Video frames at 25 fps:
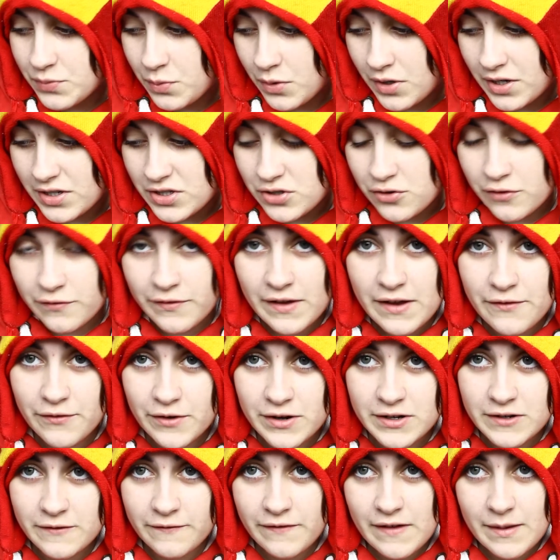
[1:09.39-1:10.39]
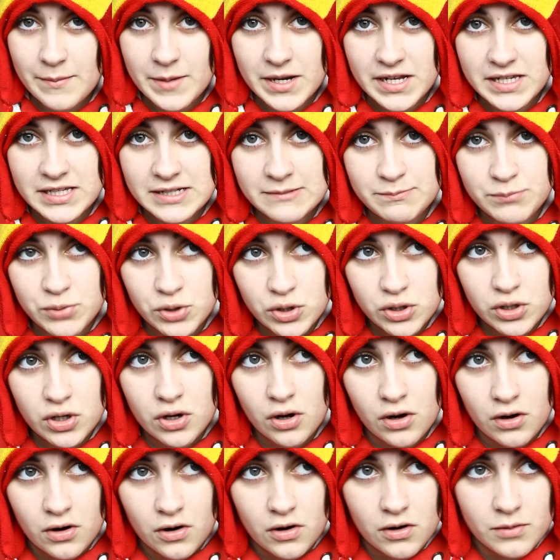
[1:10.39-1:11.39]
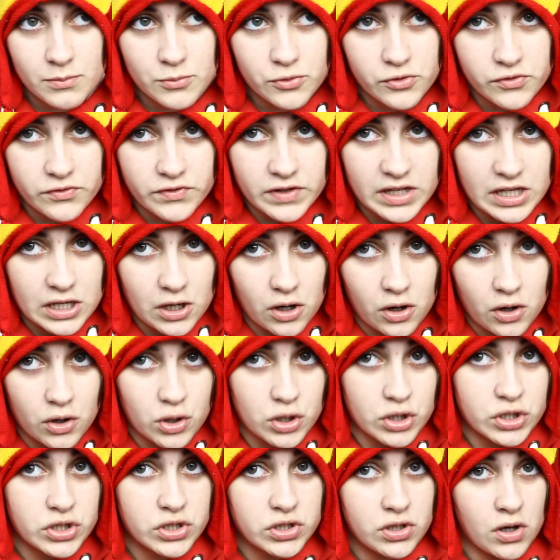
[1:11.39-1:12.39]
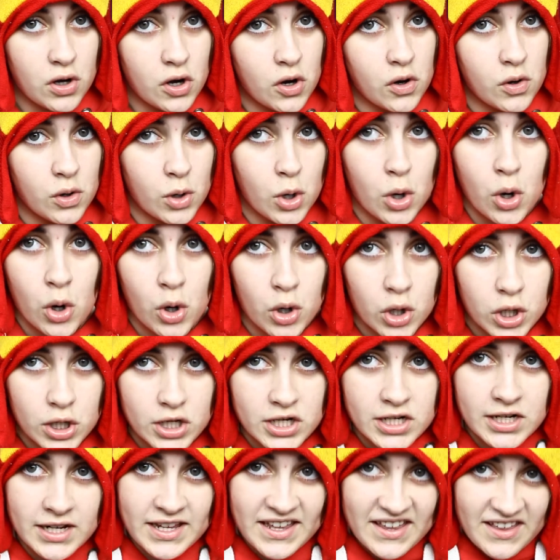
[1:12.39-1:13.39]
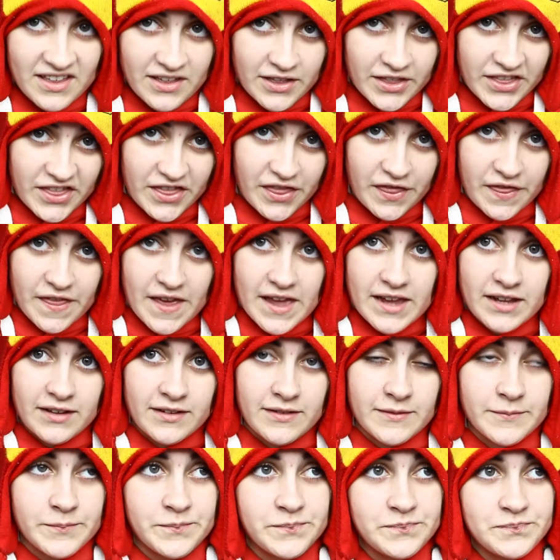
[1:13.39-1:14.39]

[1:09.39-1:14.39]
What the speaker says: what is your favourite feminist book or movie or song or thing?